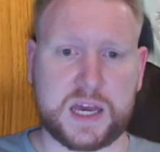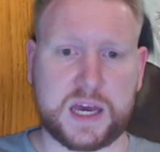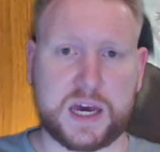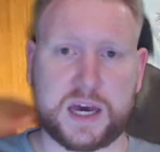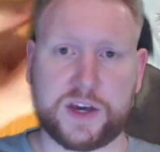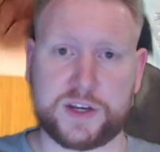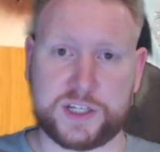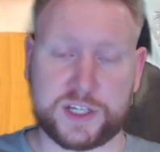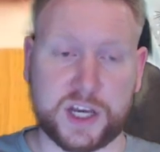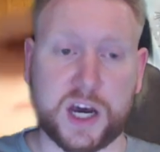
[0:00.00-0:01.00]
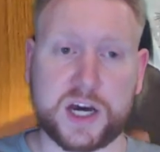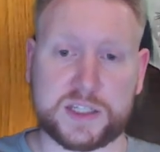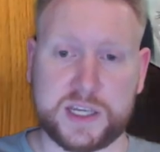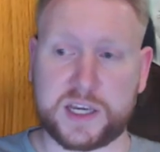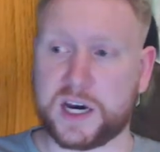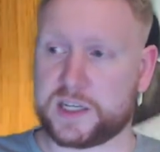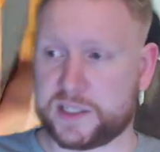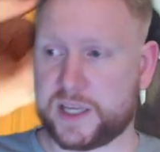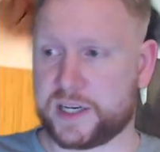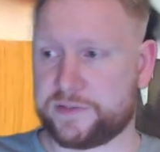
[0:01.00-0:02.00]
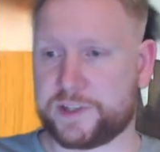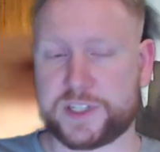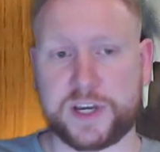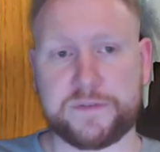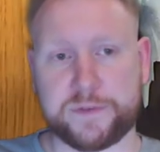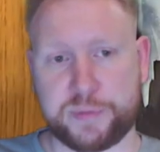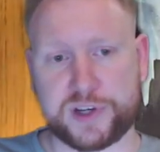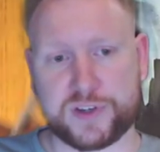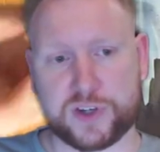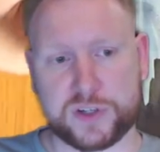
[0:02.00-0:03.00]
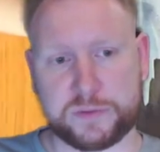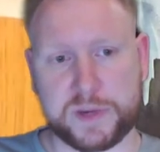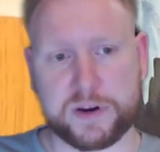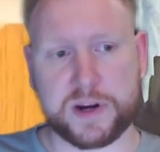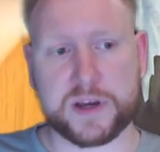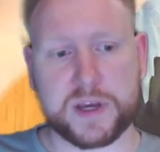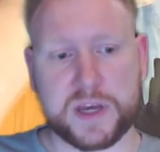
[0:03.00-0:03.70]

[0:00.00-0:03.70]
her discard the cards at the end of her turn for Prince John's Mirror,